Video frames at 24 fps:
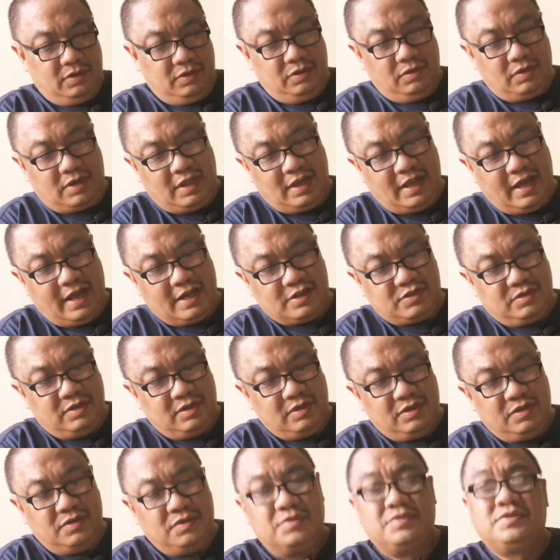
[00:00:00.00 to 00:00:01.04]
you can
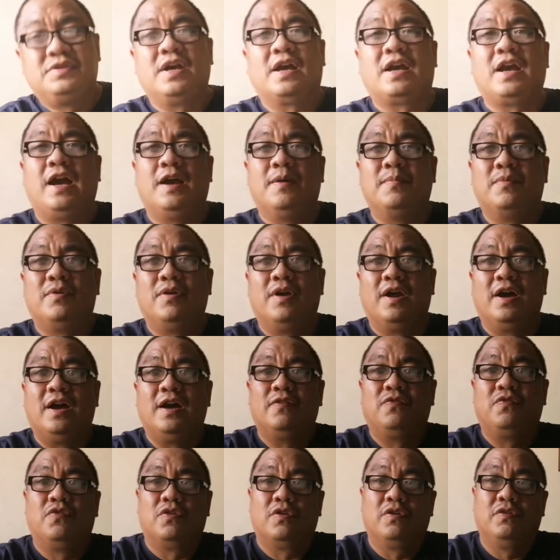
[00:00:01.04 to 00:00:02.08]
actually use the
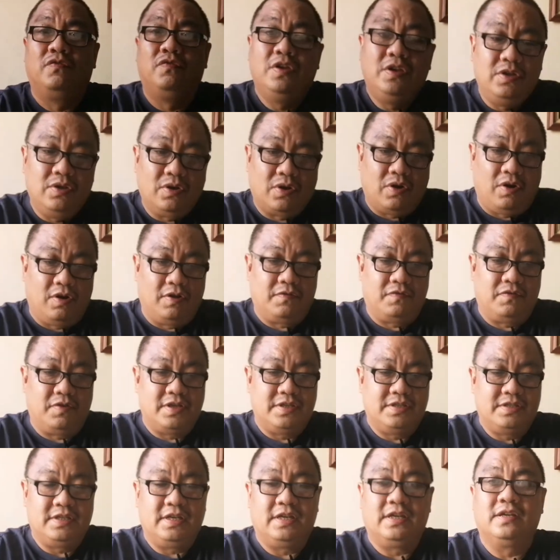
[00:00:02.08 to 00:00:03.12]
camera for video
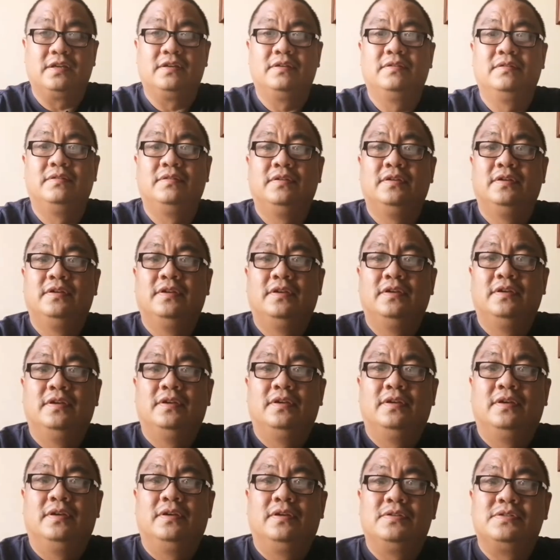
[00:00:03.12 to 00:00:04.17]
conferencing.
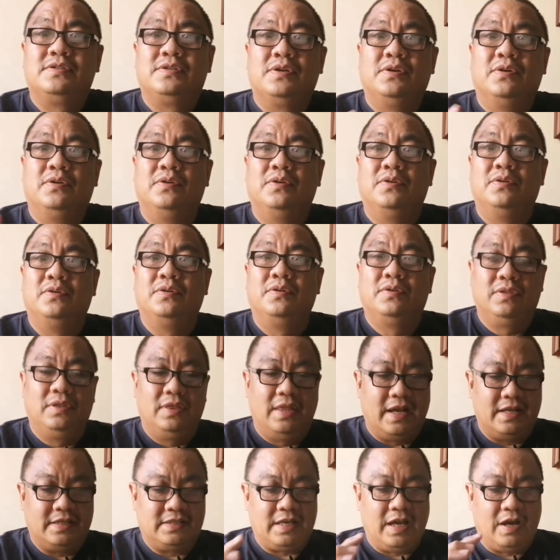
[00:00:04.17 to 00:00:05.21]
So
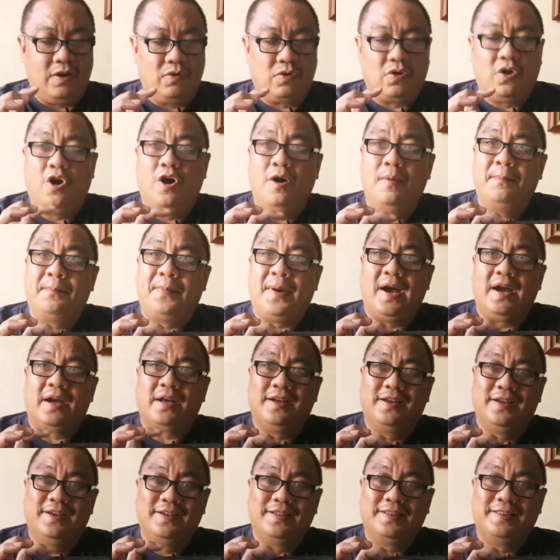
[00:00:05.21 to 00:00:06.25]
that's how
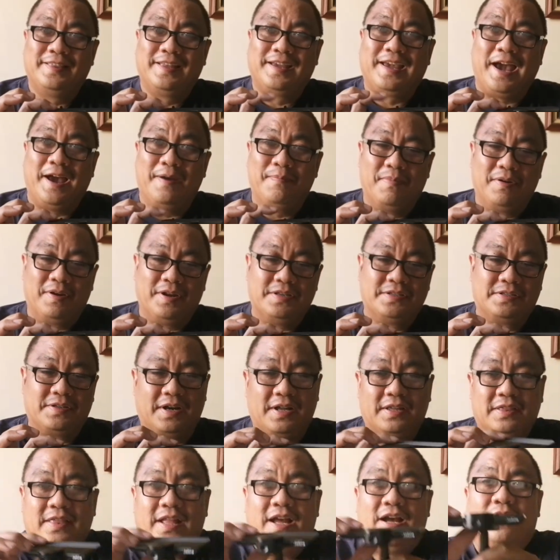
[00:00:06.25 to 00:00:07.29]
compact the camera is
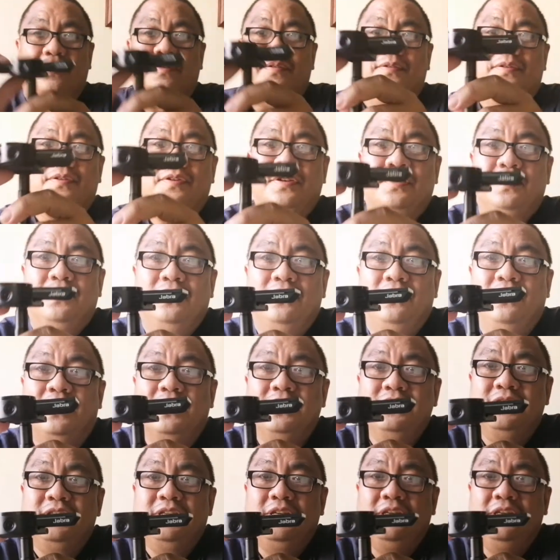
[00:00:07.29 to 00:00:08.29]
right now. You can